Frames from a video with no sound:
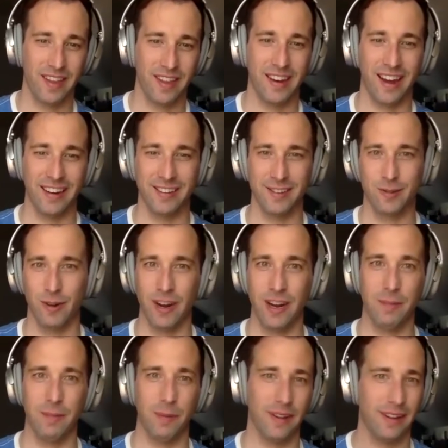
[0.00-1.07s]
not as
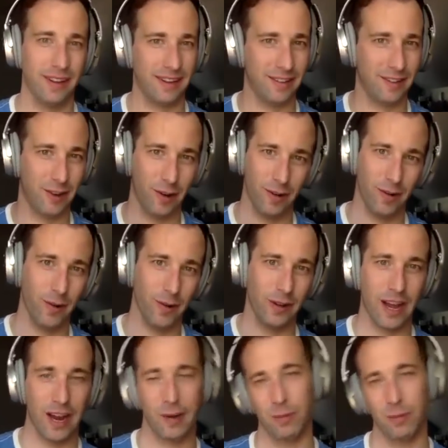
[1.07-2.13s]
great, but like go to a
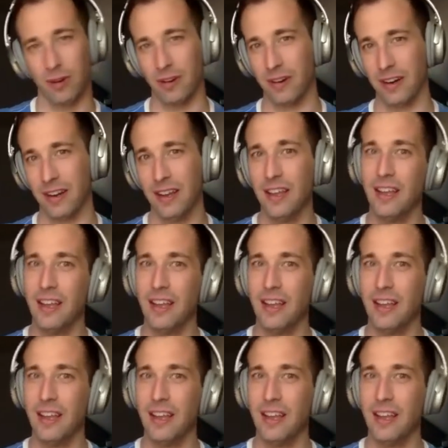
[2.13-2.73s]
library.